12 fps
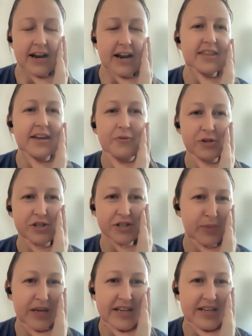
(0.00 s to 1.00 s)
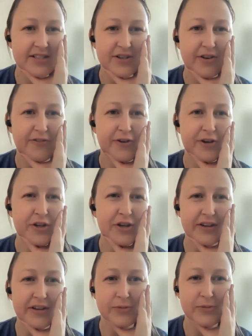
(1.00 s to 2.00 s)
that I think would just be easier for you
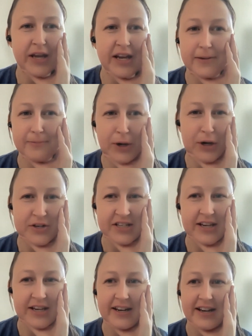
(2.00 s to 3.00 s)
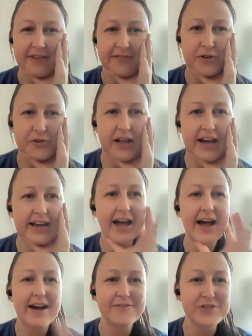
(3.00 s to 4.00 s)
to explain in person if you like
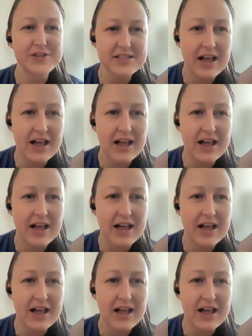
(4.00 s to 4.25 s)
have the